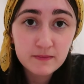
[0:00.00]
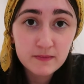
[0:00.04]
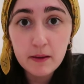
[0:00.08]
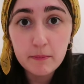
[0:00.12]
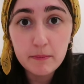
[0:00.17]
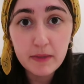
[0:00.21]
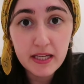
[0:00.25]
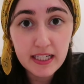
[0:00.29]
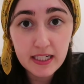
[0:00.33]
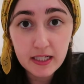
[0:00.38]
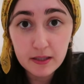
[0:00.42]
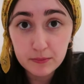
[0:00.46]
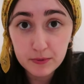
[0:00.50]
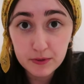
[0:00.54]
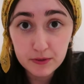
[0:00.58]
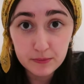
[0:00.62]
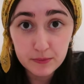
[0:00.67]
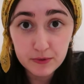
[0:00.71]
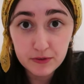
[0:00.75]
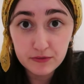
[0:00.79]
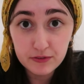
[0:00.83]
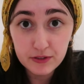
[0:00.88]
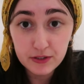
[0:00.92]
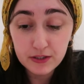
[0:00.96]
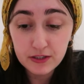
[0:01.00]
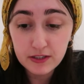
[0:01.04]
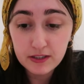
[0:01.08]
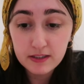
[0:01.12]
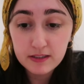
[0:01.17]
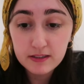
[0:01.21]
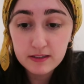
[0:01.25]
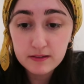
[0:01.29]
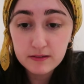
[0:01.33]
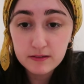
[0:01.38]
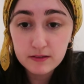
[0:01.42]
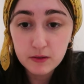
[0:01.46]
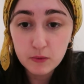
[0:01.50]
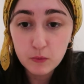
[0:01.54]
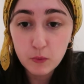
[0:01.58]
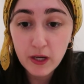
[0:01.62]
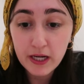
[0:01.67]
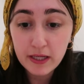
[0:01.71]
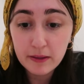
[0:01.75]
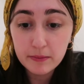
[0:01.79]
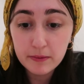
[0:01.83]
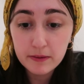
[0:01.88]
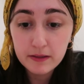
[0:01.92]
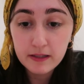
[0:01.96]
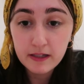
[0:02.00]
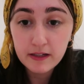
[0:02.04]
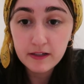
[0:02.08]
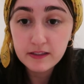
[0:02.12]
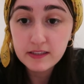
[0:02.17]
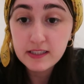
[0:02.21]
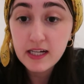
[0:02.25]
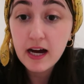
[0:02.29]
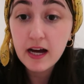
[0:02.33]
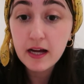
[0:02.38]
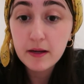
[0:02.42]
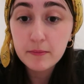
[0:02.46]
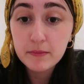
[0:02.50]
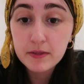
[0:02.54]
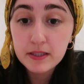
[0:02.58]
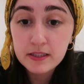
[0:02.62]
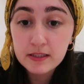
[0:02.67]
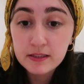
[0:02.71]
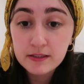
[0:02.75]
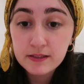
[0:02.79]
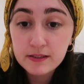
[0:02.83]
makeup remover wipe at a time.